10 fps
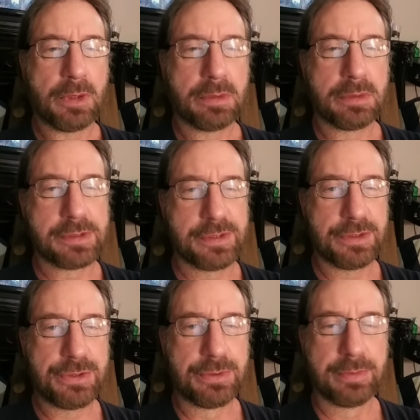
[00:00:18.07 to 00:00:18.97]
this
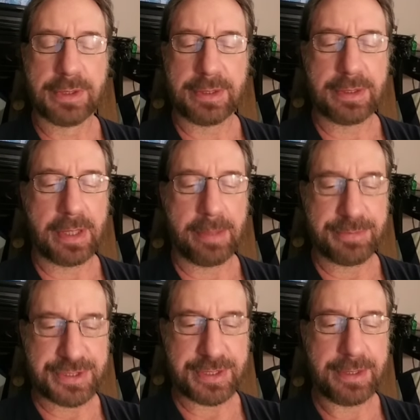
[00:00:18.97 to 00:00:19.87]
issue that I'm
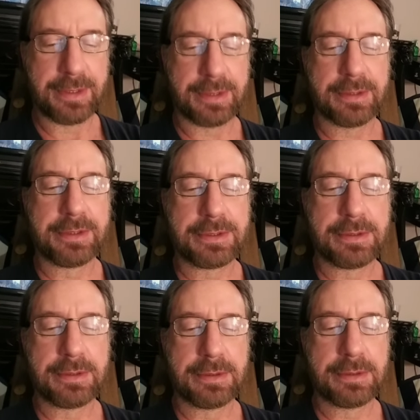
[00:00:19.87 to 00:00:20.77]
saying it
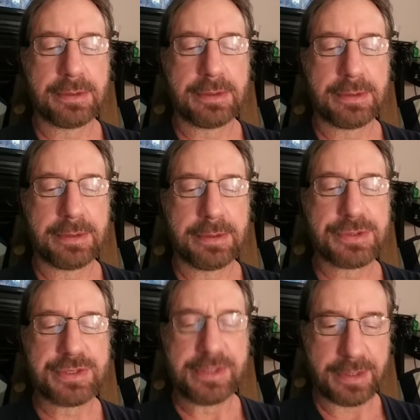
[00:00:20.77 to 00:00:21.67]

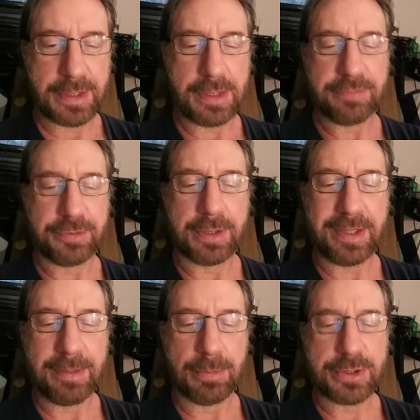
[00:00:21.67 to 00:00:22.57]
is the convert
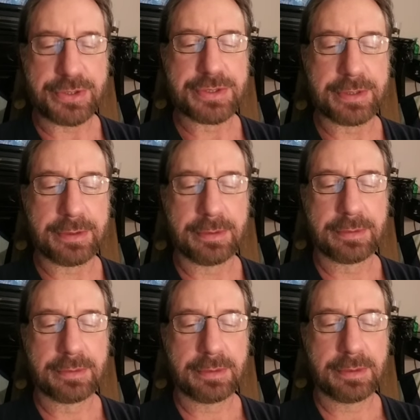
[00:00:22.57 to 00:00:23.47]
emergency.
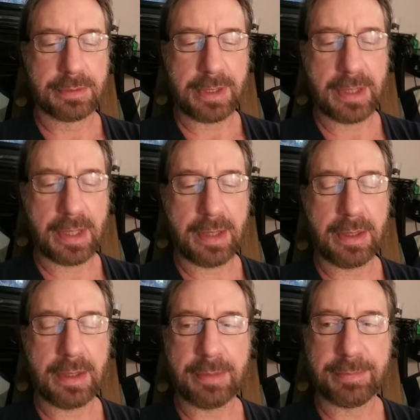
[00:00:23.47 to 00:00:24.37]
Okay,
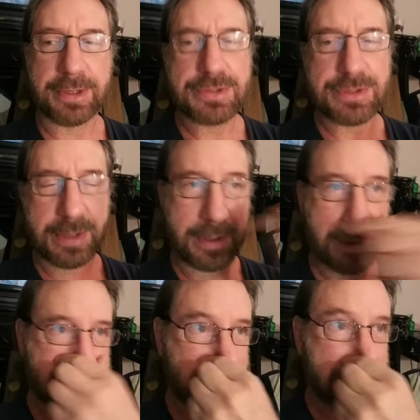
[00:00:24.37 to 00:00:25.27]
and I'm going to try
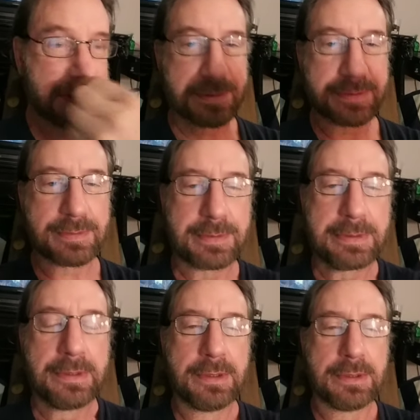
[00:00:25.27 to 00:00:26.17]
to
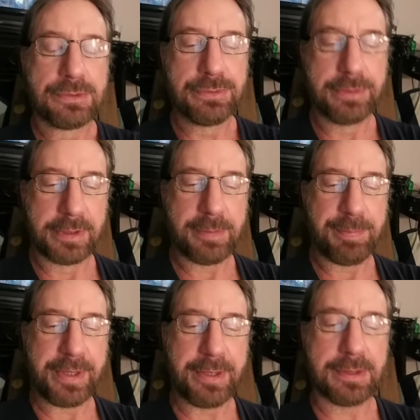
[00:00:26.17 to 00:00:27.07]
really
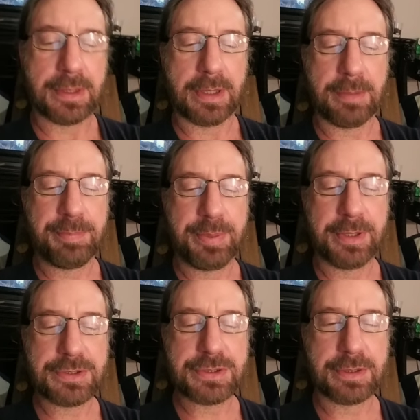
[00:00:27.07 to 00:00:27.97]
paint a
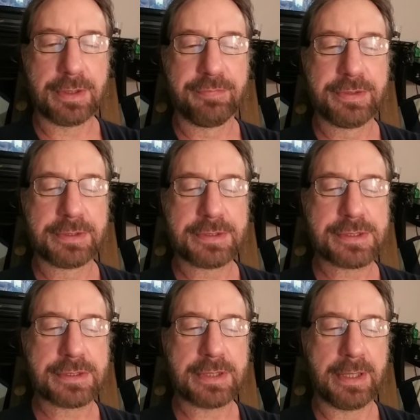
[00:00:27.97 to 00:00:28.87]
picture of
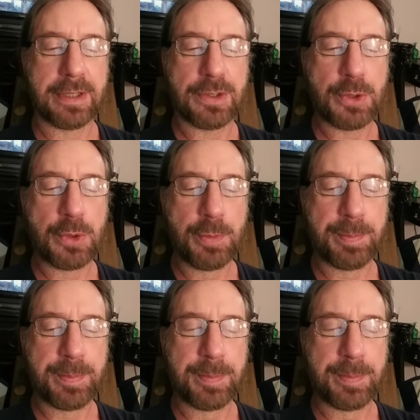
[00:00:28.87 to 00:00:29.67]
this, and I hope